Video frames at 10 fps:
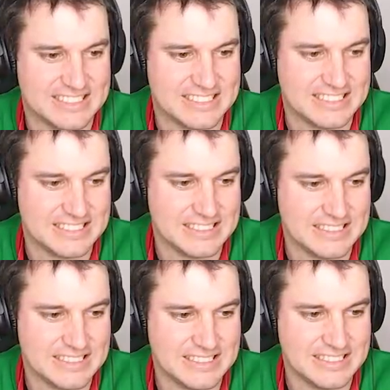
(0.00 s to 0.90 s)

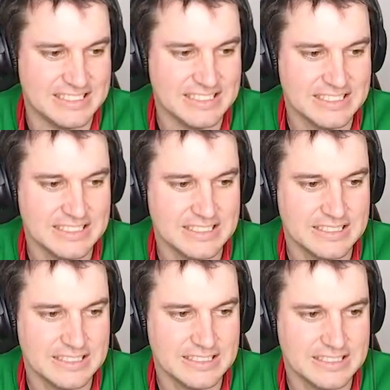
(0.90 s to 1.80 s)

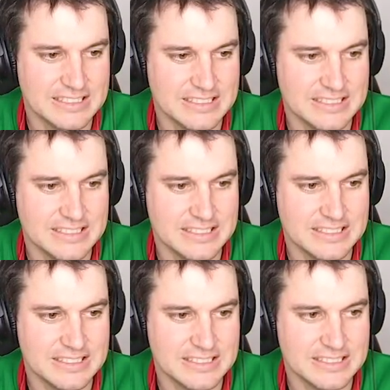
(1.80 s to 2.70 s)

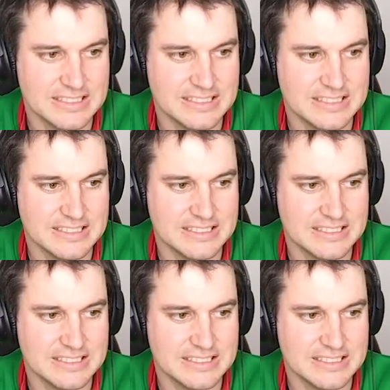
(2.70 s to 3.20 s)
Nothing is said.